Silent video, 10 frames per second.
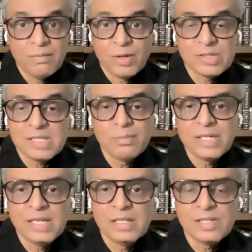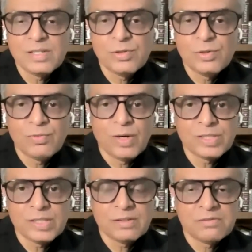because somebody else is
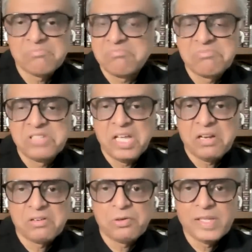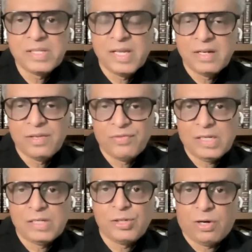doing their
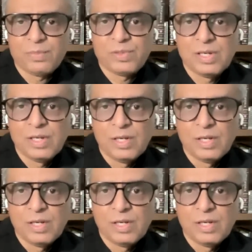difficult jobs.